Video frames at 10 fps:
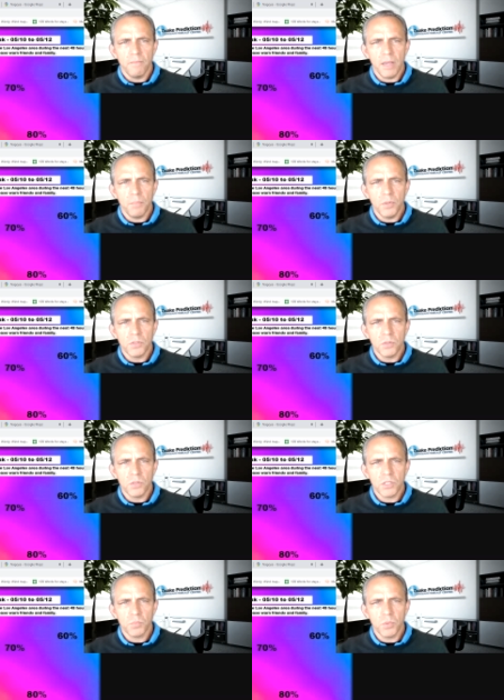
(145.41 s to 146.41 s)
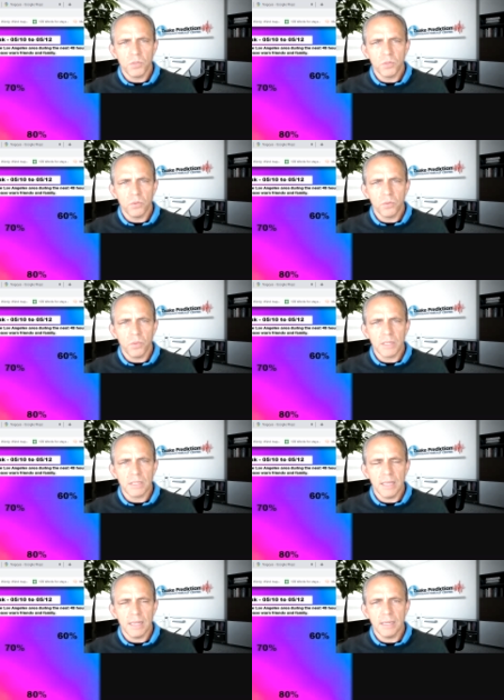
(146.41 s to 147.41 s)
5.0 to 6.0 earthquake
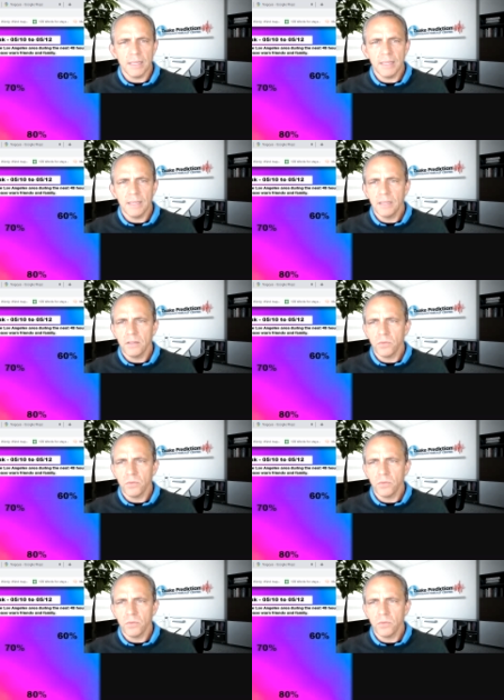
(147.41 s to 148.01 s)
is likely